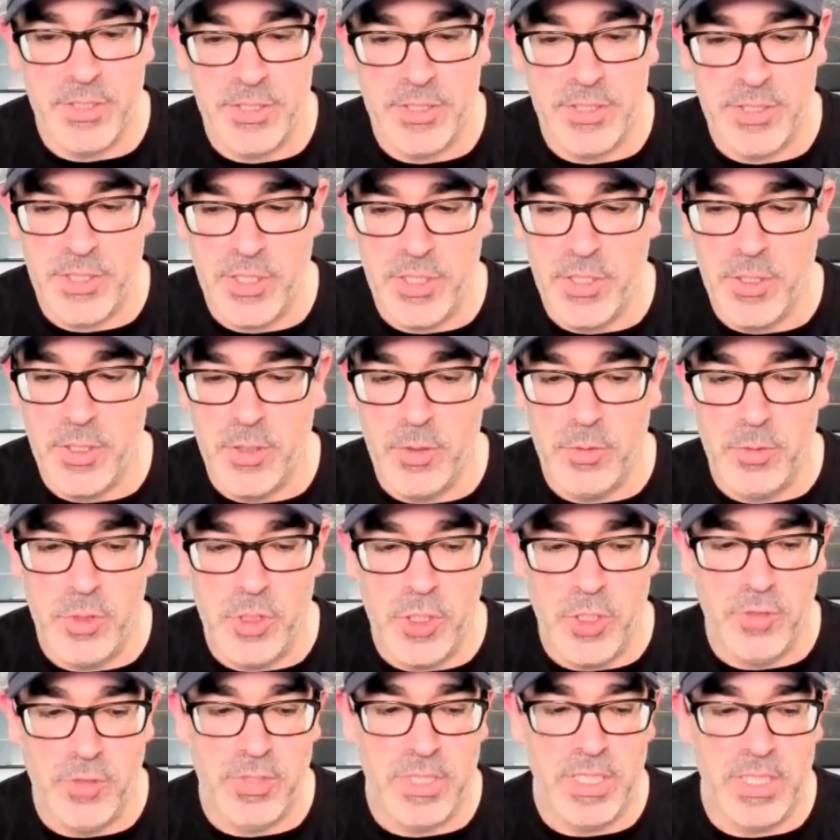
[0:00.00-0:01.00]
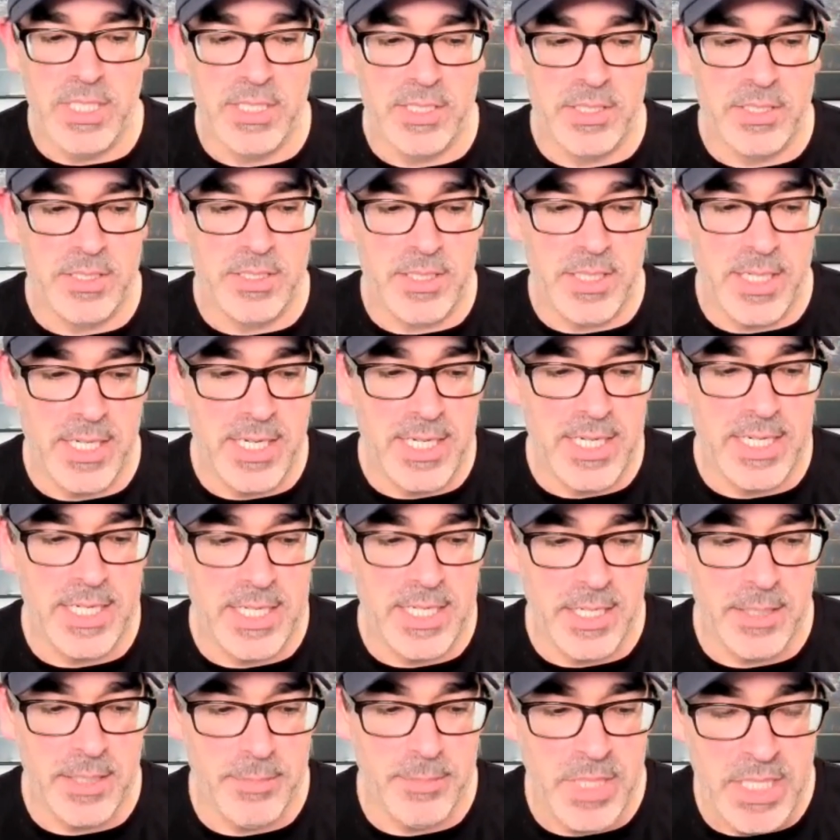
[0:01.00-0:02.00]
so during this
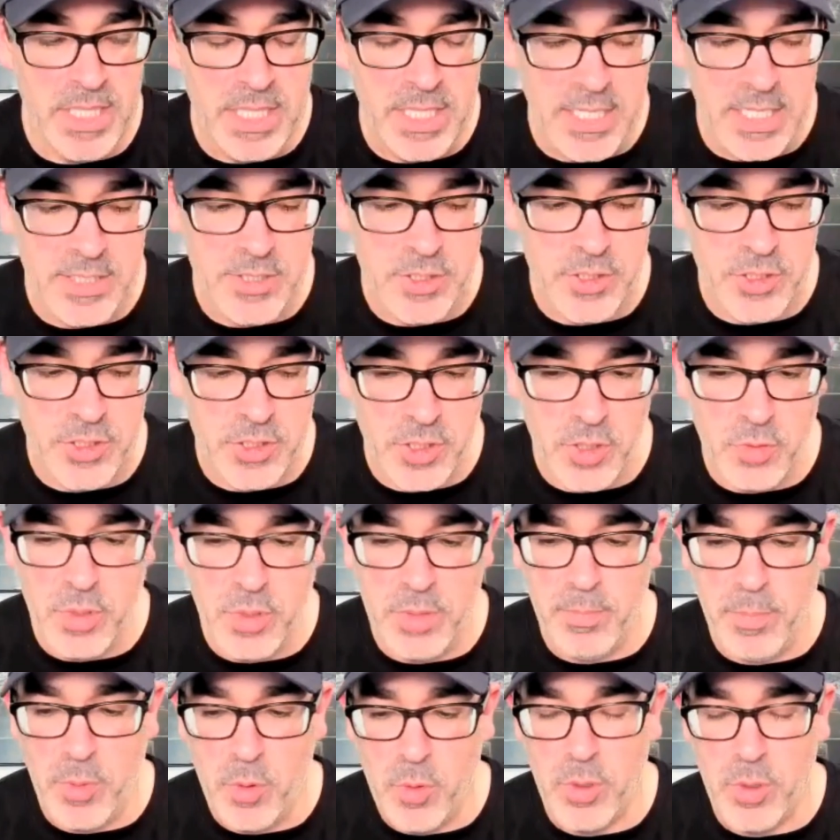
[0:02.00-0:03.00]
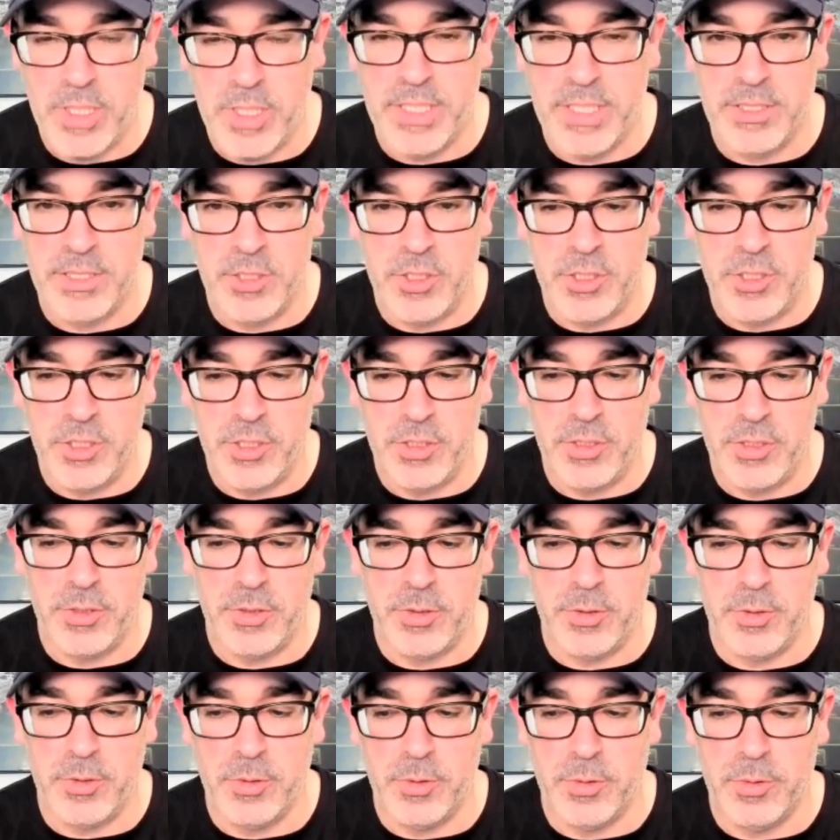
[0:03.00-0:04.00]
time, it's so important
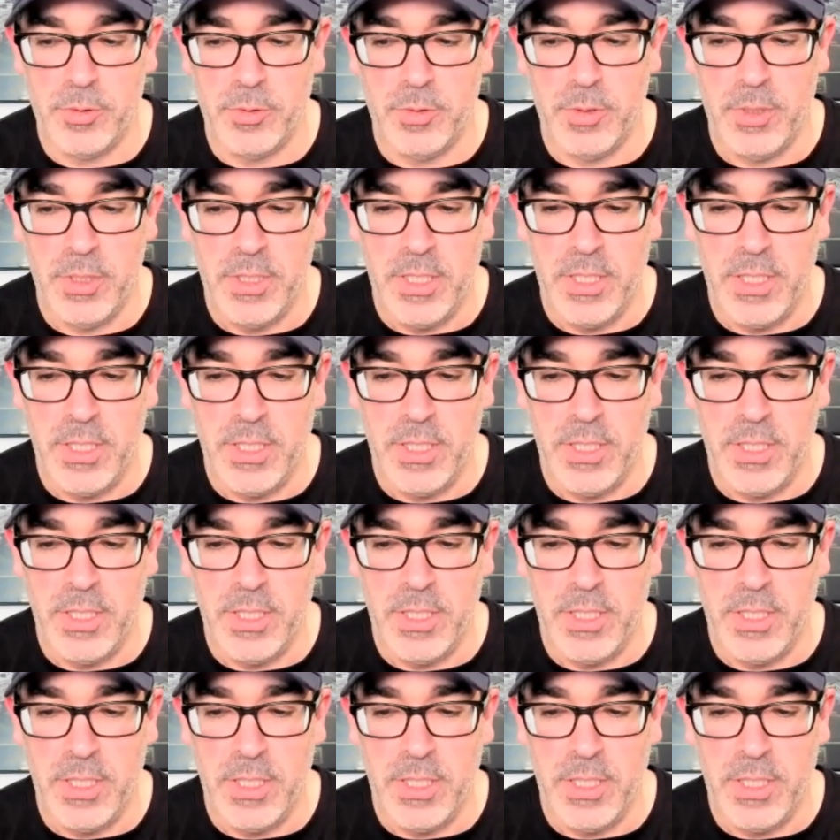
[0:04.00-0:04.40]
to